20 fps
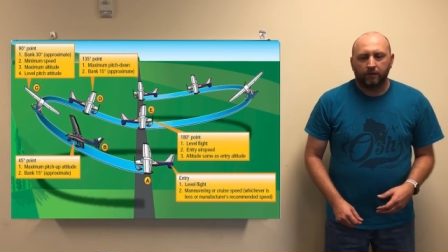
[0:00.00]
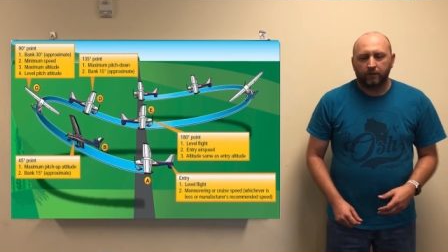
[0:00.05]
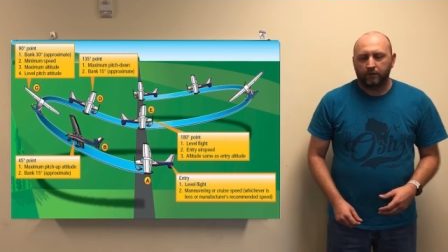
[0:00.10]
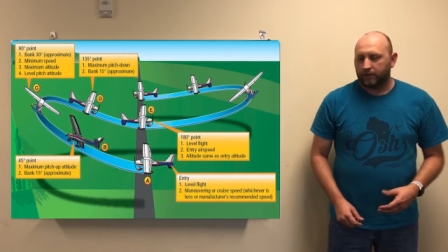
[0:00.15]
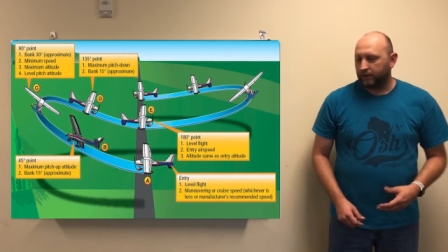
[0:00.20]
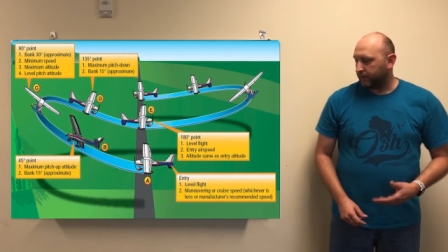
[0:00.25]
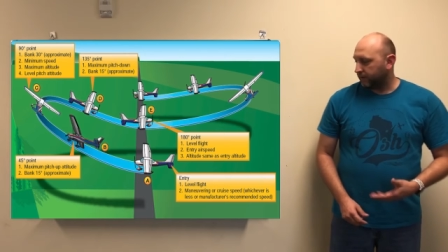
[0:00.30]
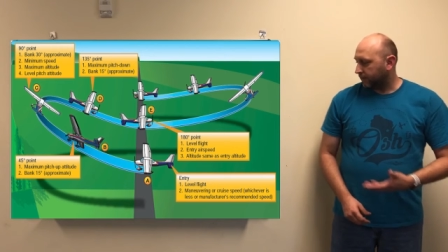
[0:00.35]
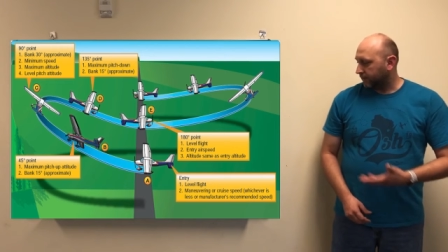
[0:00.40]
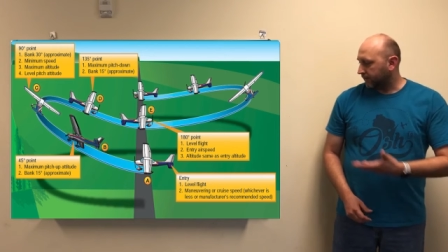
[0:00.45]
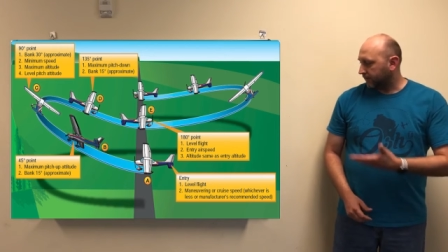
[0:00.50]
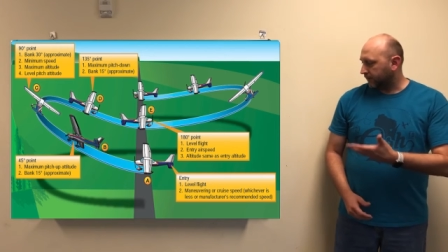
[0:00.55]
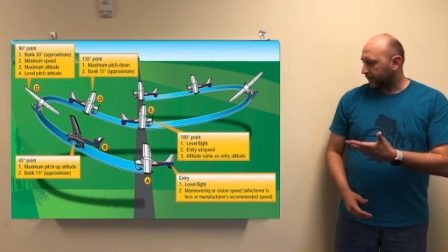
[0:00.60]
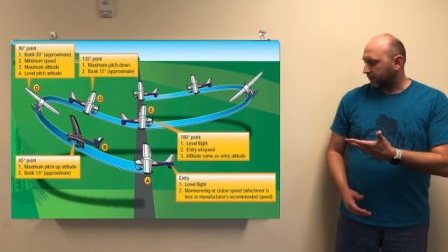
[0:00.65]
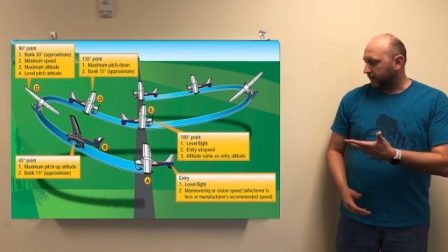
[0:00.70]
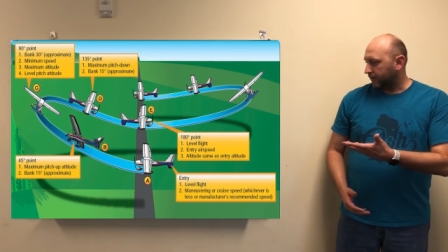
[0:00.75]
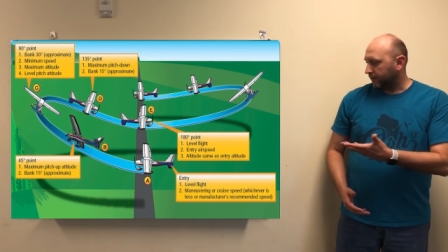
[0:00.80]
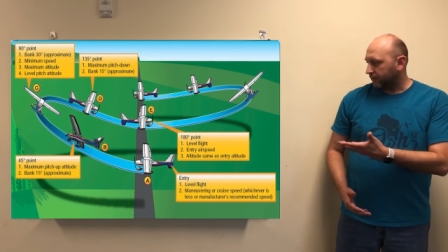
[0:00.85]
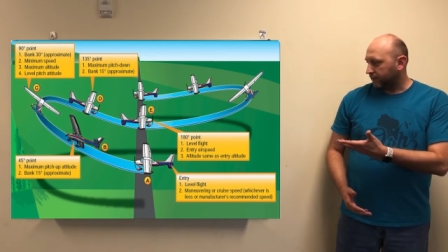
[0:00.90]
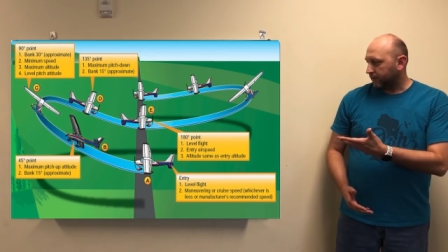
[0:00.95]
So this is
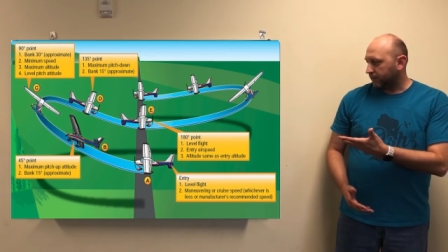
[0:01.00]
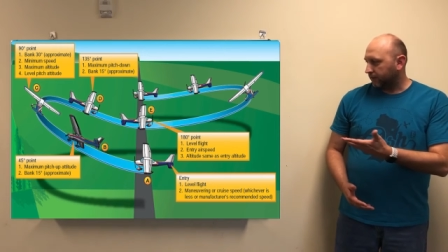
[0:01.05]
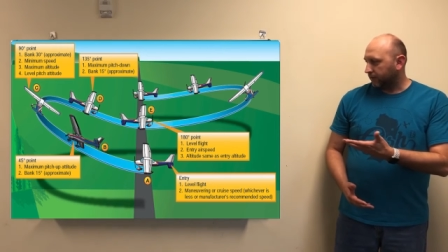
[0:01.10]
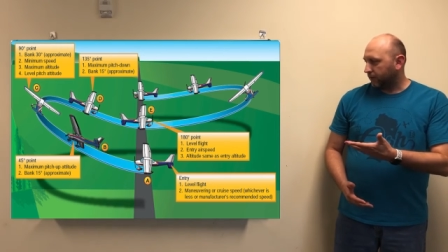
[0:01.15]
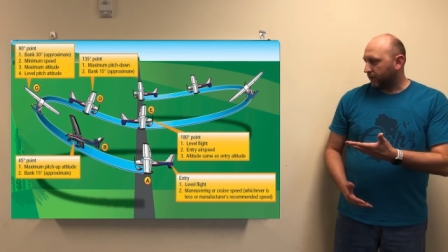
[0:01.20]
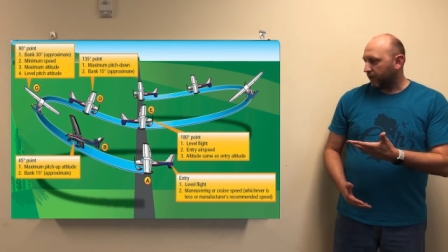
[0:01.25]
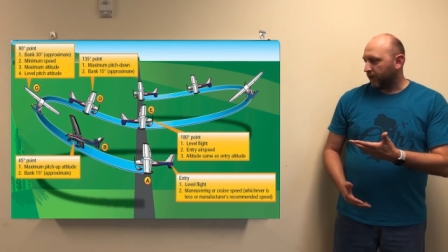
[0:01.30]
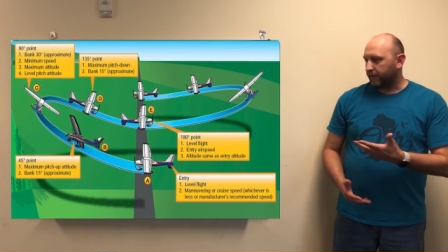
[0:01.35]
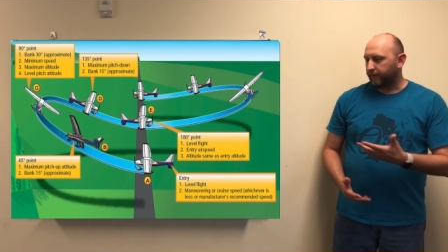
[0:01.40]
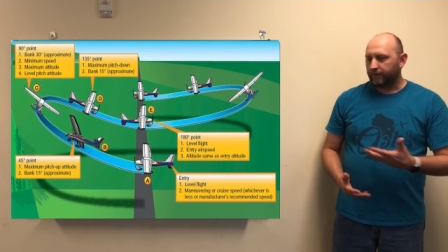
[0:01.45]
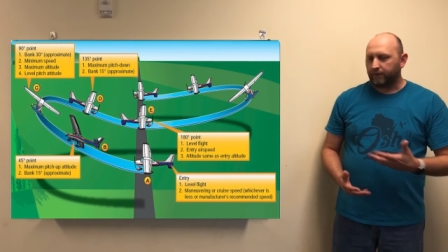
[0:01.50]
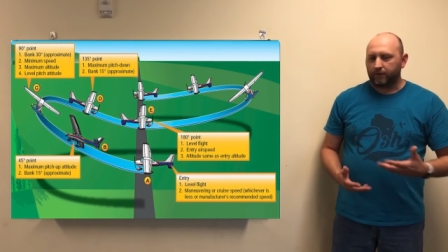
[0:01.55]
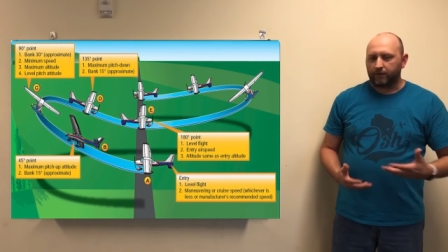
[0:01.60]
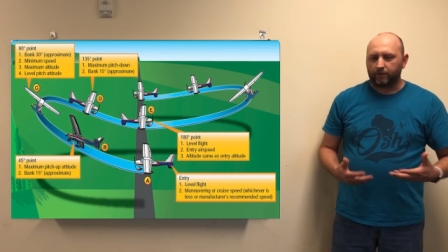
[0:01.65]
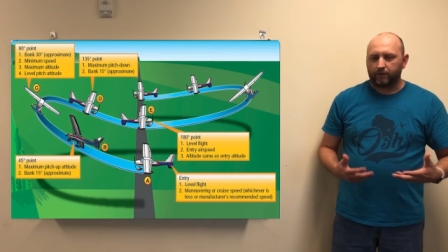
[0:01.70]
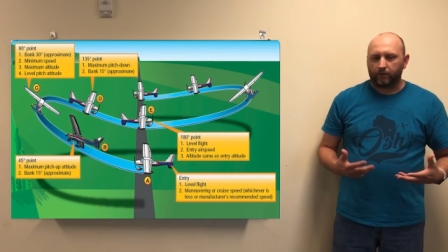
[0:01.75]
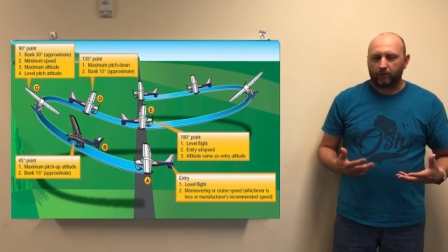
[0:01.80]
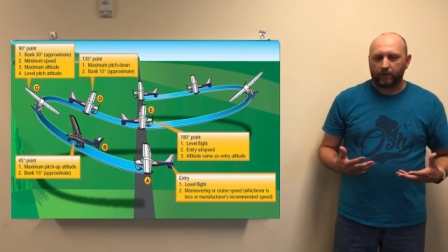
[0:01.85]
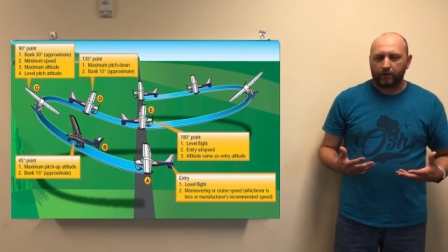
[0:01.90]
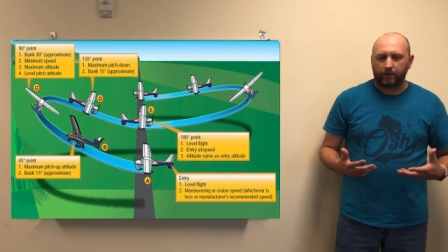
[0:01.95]
the graphic
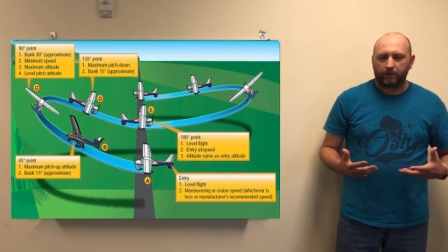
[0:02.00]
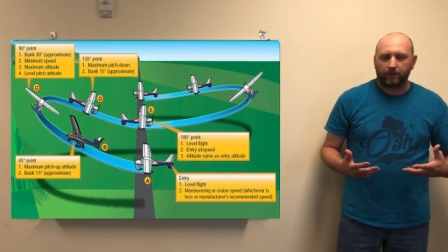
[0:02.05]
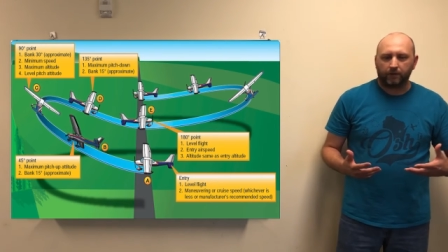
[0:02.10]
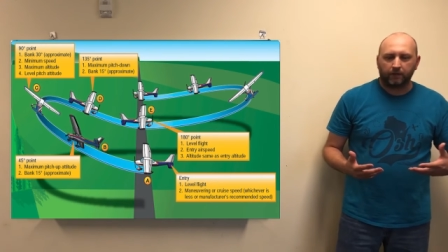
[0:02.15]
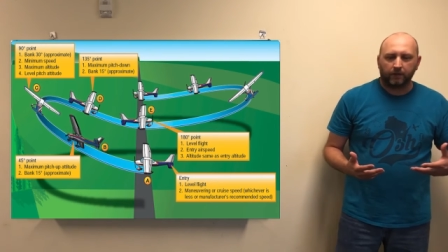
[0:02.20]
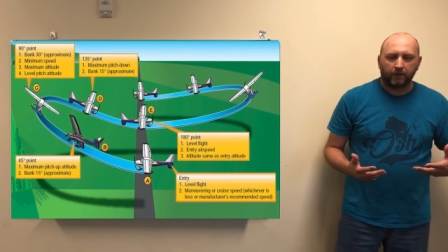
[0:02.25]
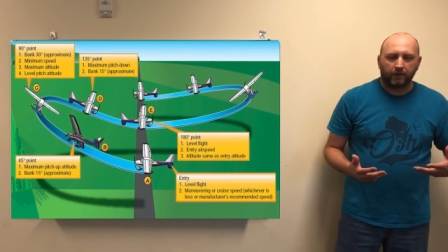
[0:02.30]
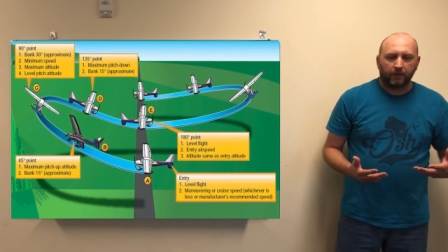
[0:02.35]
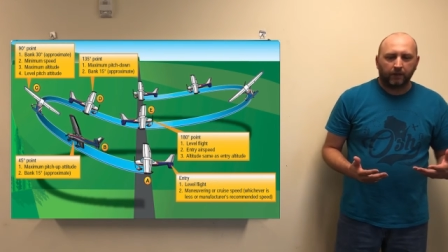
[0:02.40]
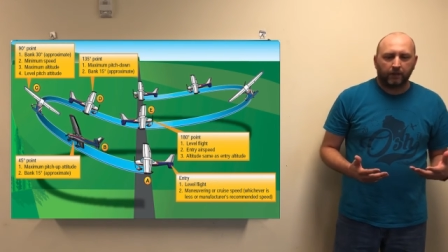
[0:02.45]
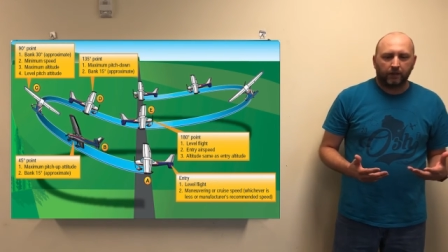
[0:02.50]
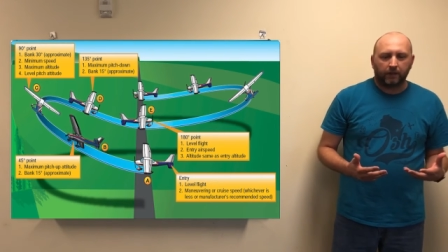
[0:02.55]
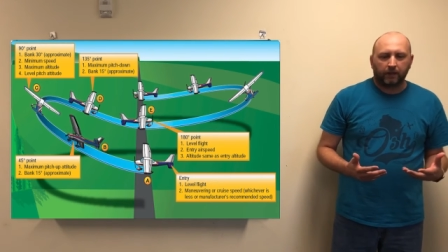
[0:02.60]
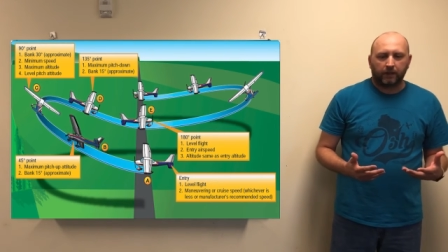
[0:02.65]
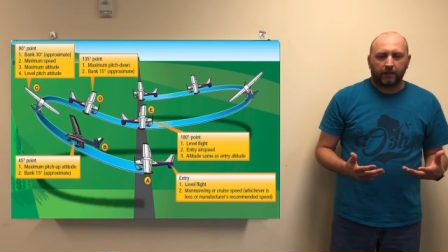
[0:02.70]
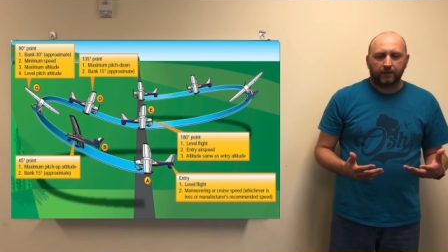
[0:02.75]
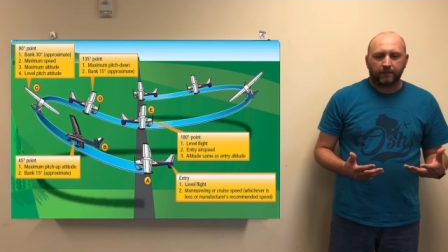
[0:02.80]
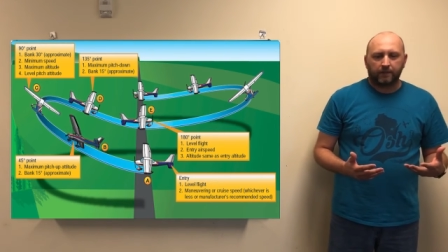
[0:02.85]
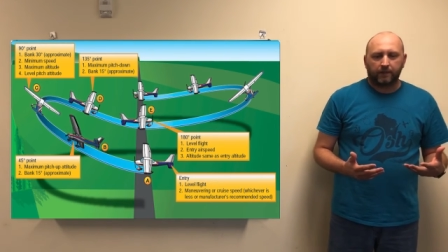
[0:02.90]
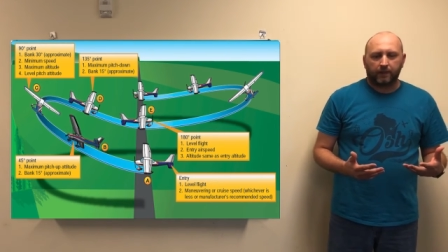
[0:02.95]
of what a
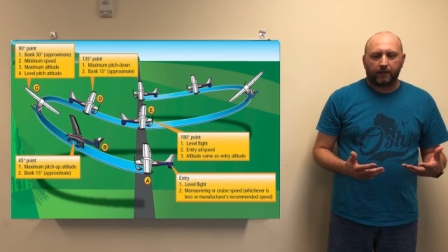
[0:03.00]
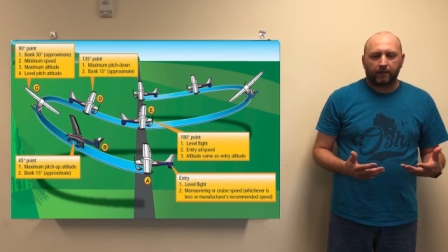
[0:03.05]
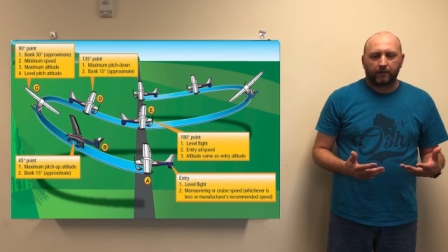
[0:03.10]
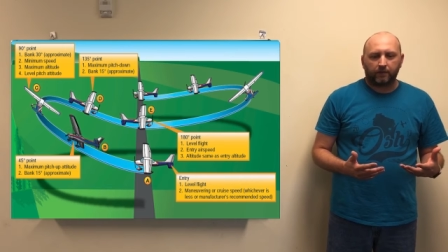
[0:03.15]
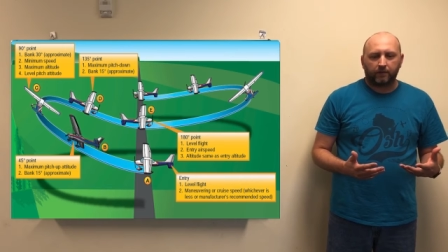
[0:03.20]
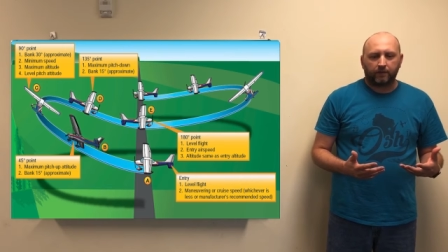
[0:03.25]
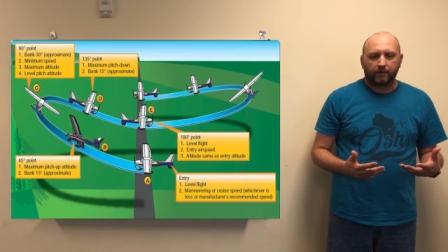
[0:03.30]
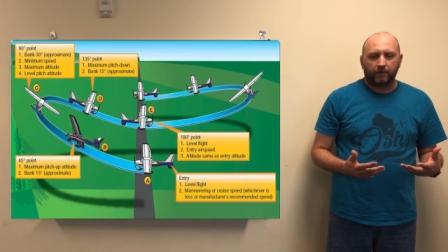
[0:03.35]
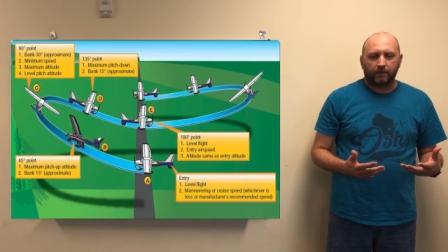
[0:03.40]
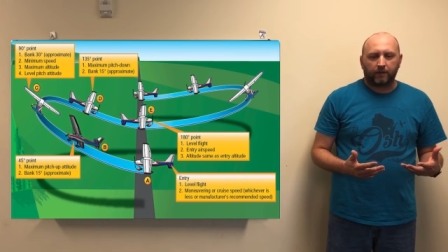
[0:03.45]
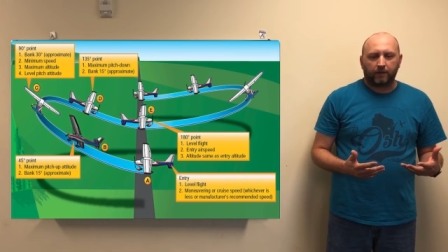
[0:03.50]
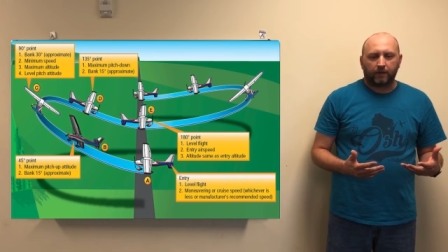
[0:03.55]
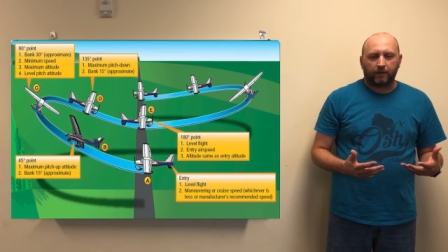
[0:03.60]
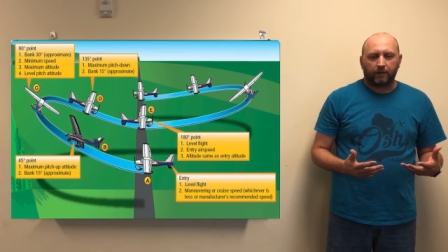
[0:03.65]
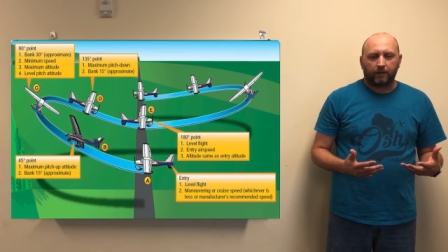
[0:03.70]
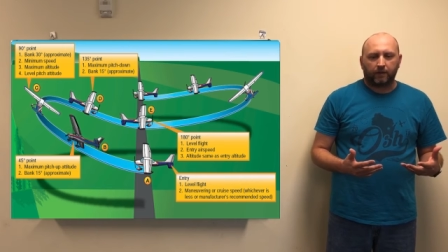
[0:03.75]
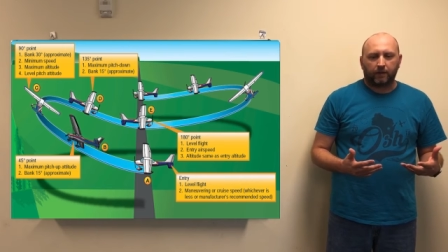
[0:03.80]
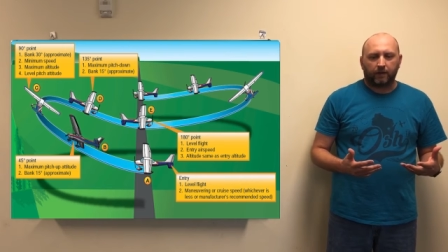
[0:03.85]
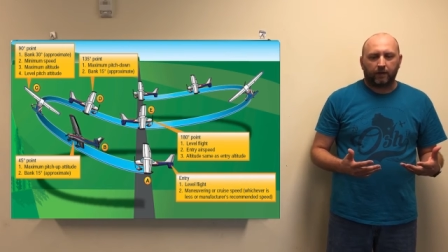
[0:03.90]
lazy eight looks like.